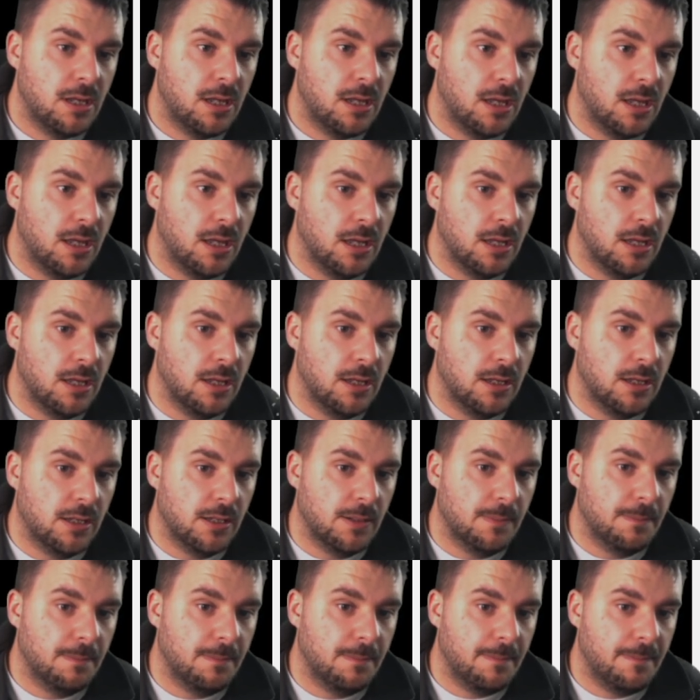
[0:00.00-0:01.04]
that
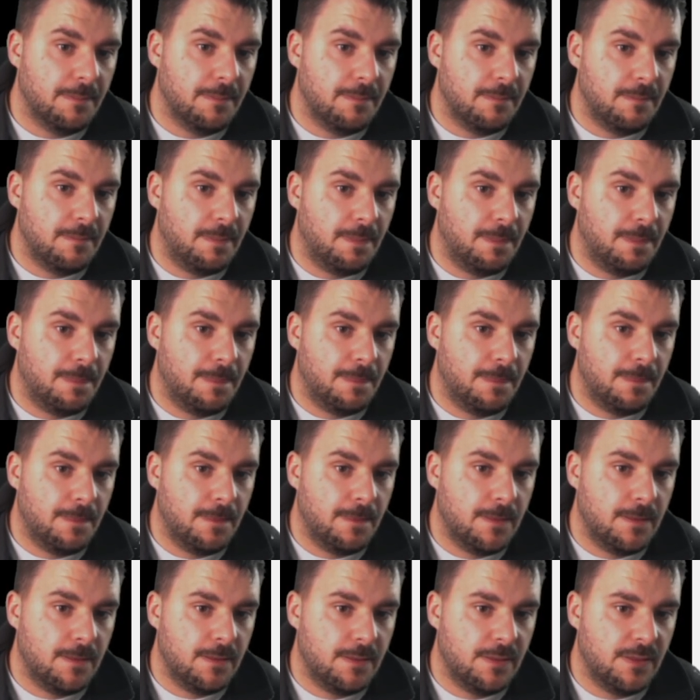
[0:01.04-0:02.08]

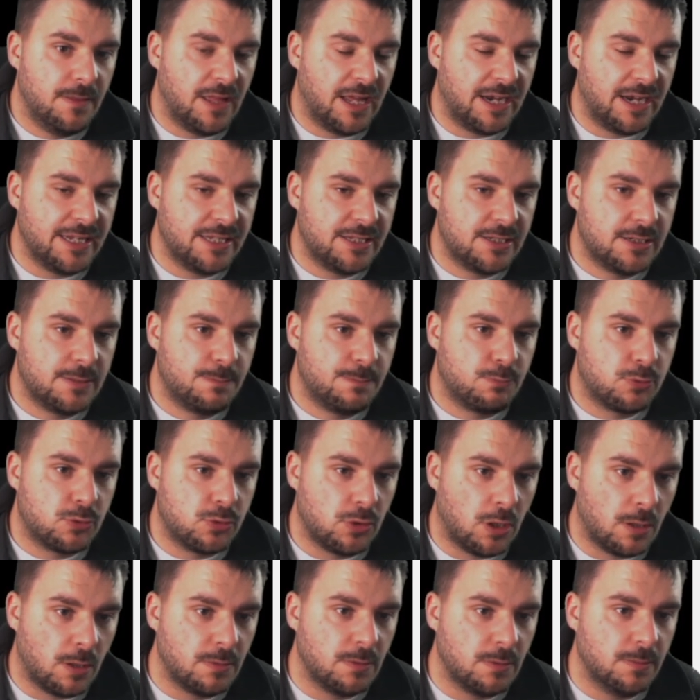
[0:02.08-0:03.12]
it's
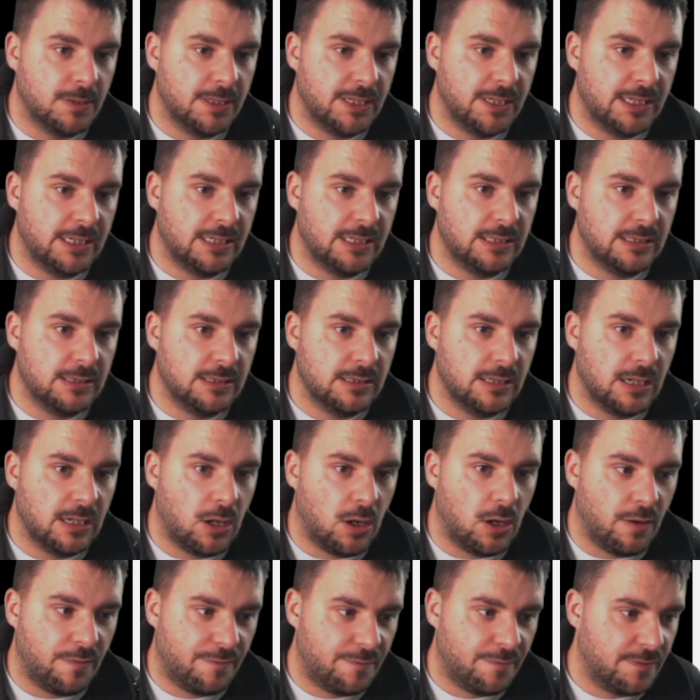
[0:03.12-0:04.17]
probably
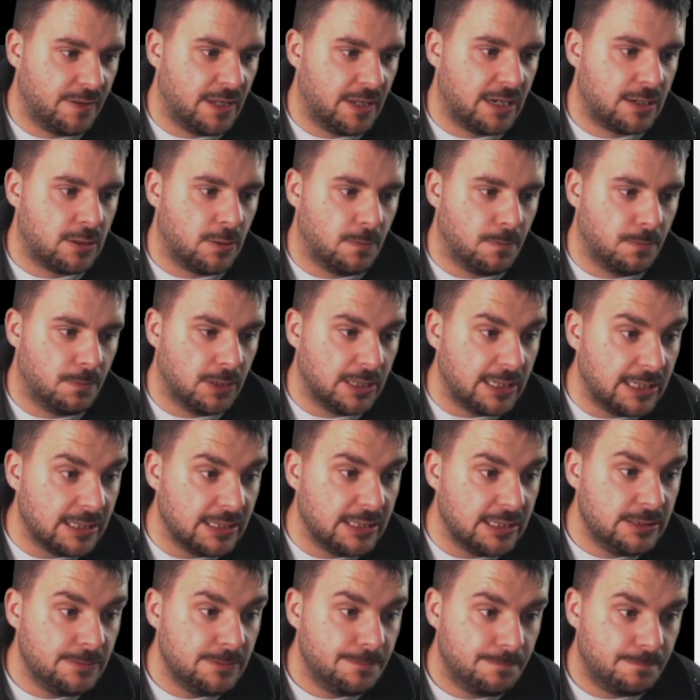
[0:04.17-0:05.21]
off there
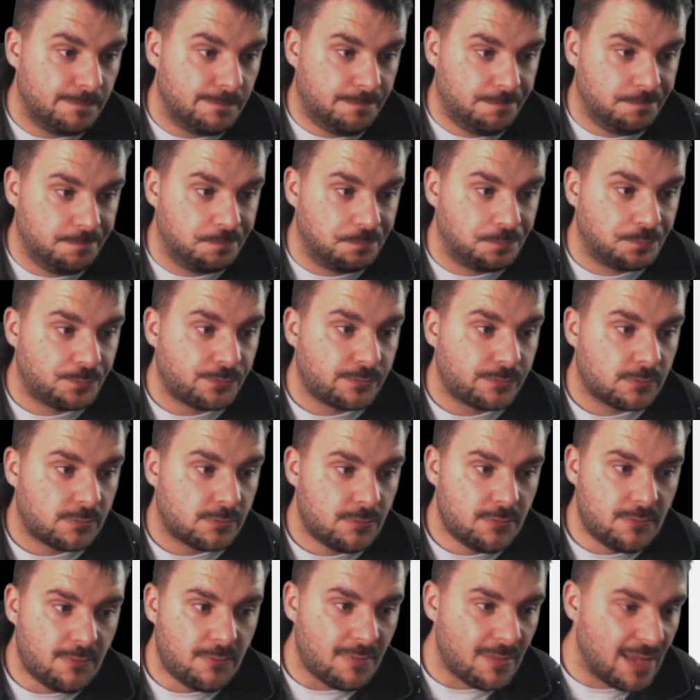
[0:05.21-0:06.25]
completely.
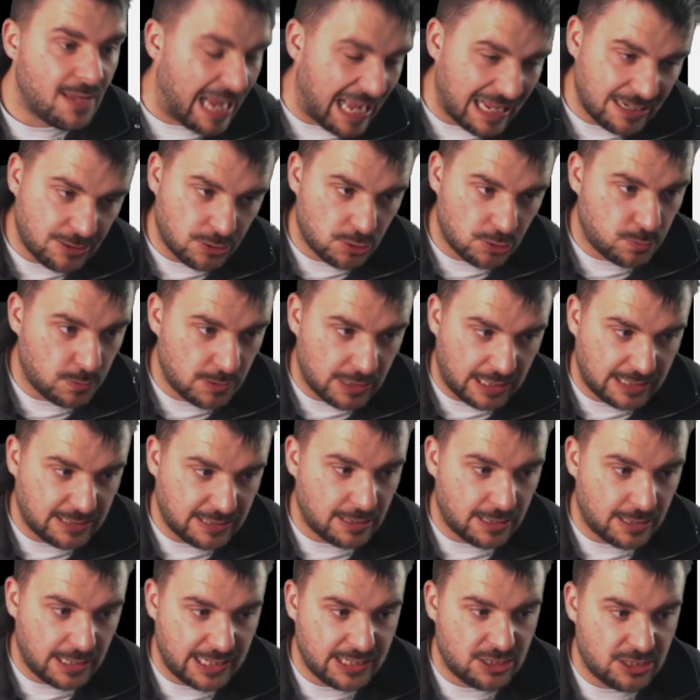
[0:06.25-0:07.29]
I just would like to
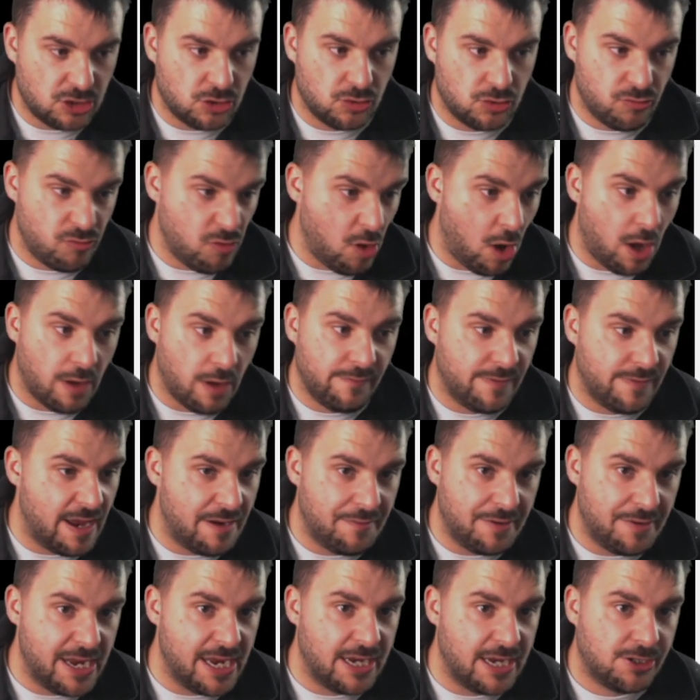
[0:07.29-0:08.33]
think it's just not a
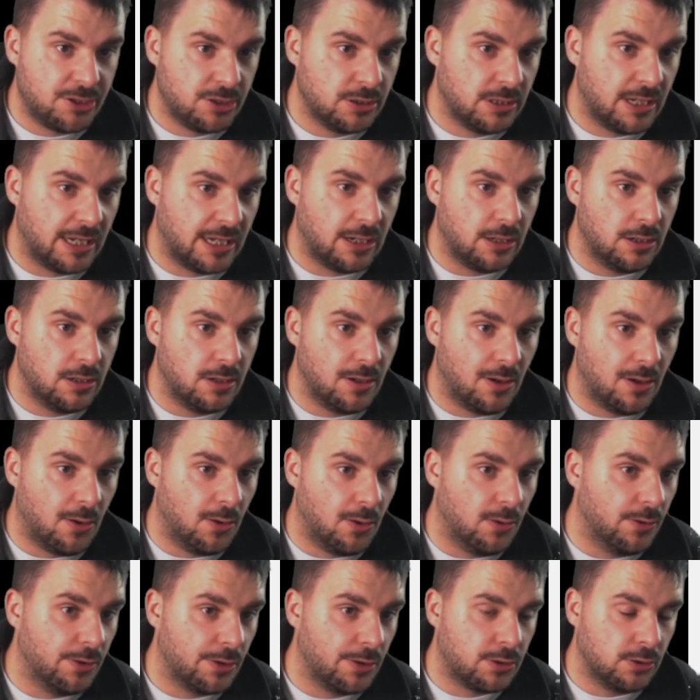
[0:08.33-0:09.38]
variation. Like,
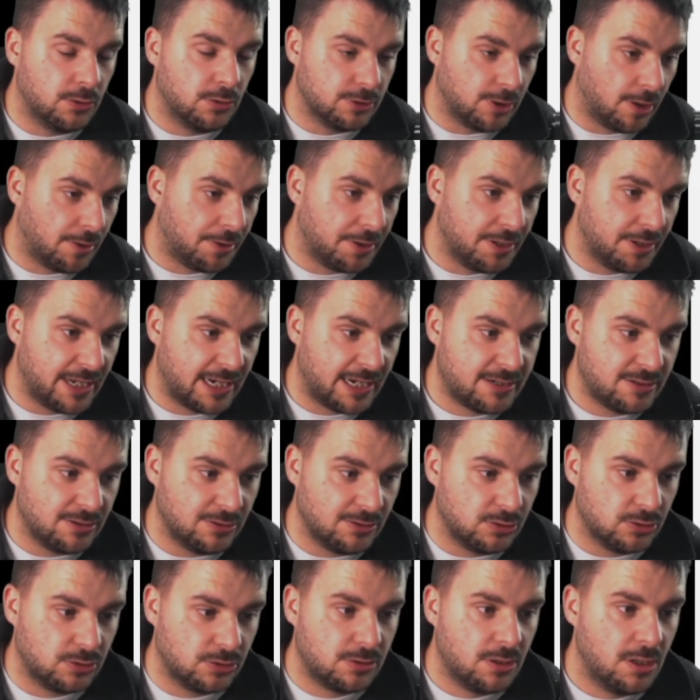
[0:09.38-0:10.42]
all the Kuldotha decks will
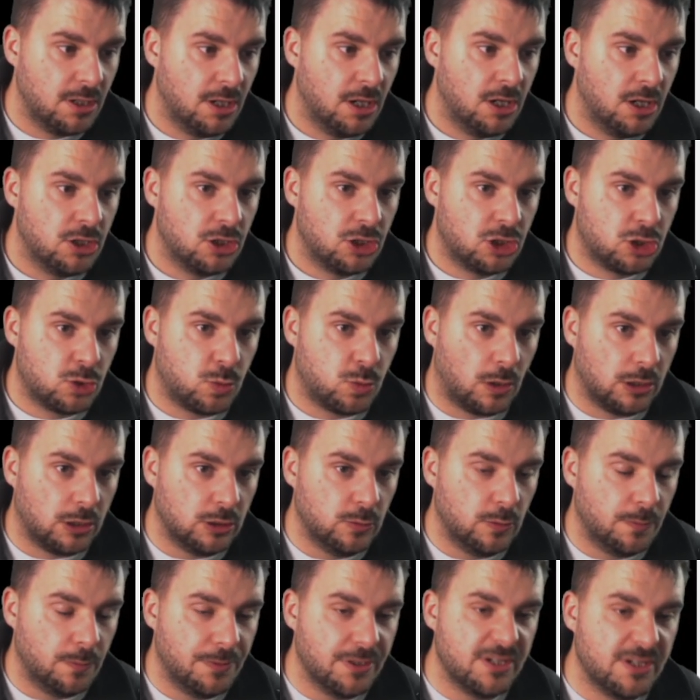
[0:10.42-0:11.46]
just swallow
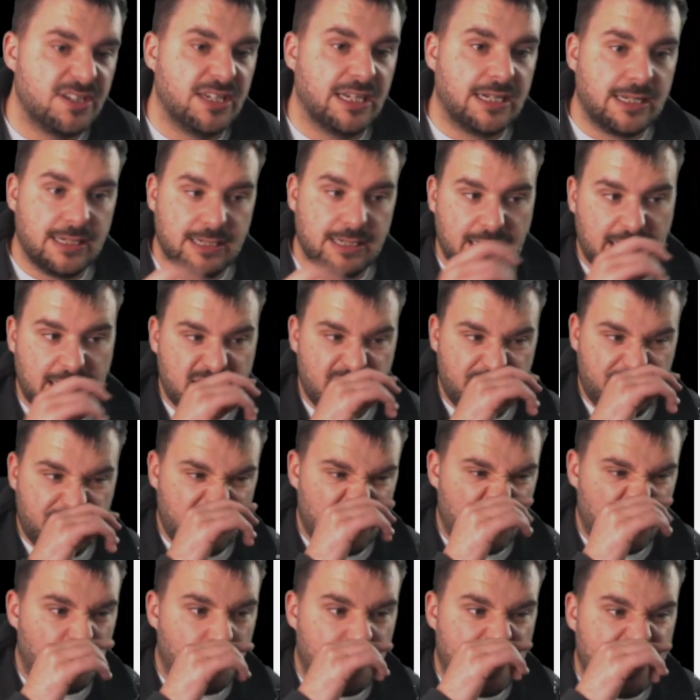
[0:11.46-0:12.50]
up the sticker decks, if you
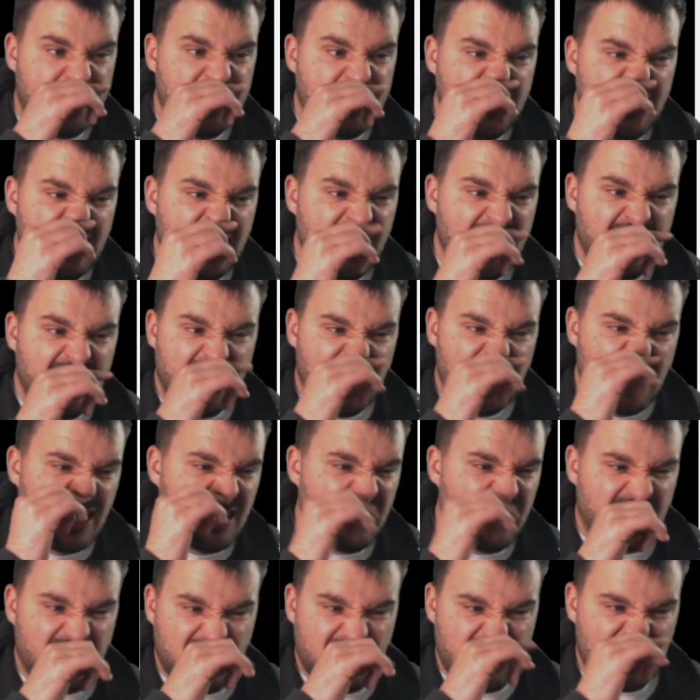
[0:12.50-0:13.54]
know what I mean.
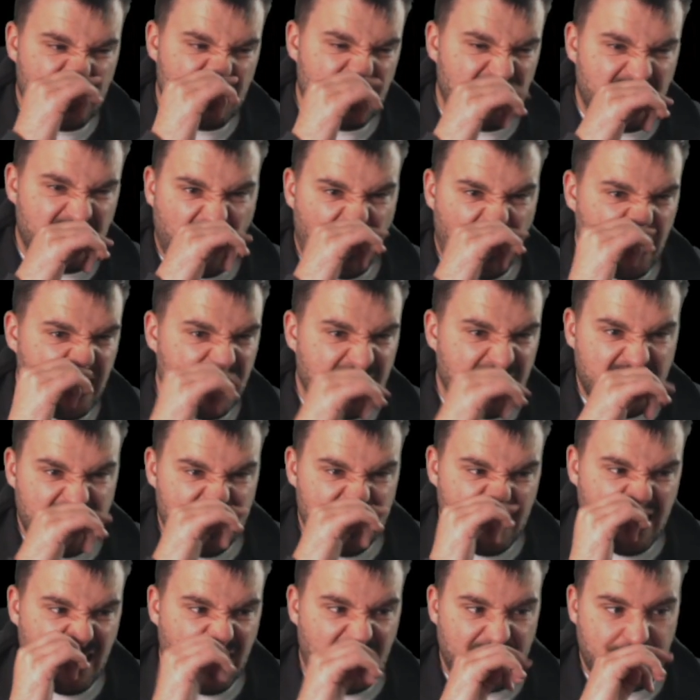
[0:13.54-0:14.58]
Because they're just not it,
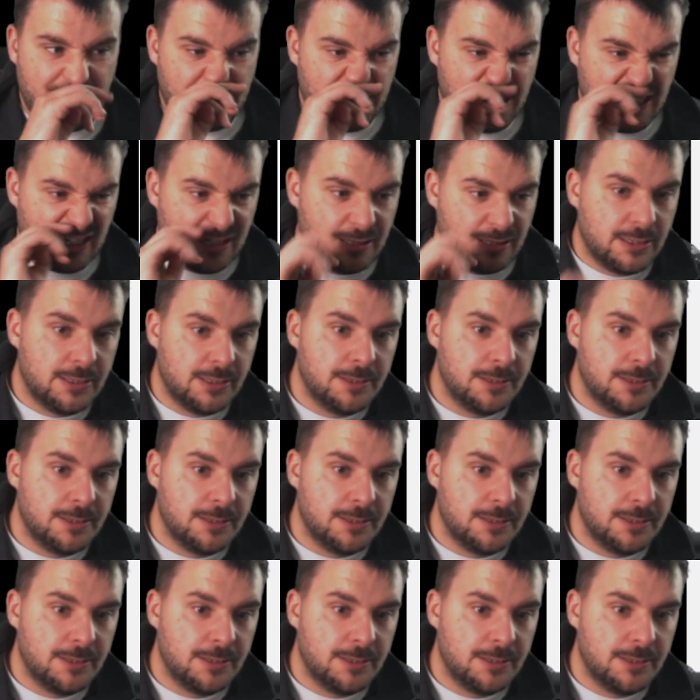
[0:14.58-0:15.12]
I don't think.